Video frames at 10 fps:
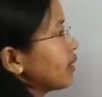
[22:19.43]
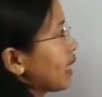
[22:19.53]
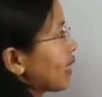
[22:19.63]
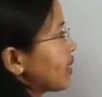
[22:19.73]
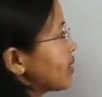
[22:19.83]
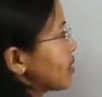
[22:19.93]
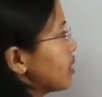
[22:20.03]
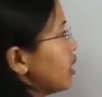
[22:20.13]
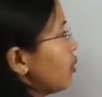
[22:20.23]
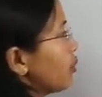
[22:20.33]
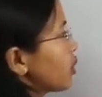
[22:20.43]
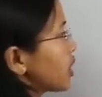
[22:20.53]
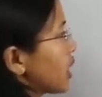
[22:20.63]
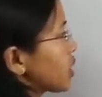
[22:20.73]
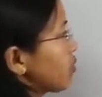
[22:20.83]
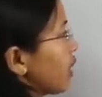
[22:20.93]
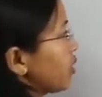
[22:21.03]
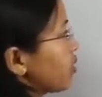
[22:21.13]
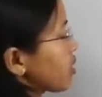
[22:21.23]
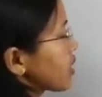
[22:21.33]
that is potassium
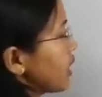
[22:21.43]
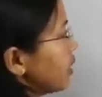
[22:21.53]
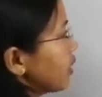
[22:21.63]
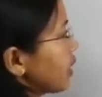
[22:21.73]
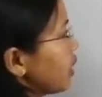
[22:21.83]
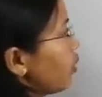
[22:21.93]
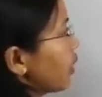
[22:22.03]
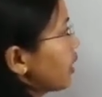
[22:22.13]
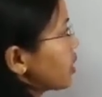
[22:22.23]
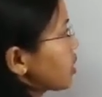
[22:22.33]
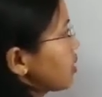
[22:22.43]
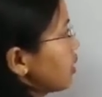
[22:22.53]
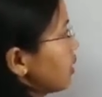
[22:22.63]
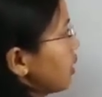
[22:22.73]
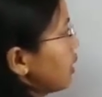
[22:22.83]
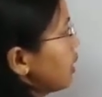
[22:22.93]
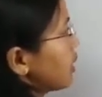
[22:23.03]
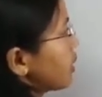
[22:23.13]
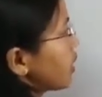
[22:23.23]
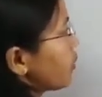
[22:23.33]
hydroxide, KOH.
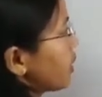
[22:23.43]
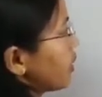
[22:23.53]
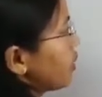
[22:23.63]
Take with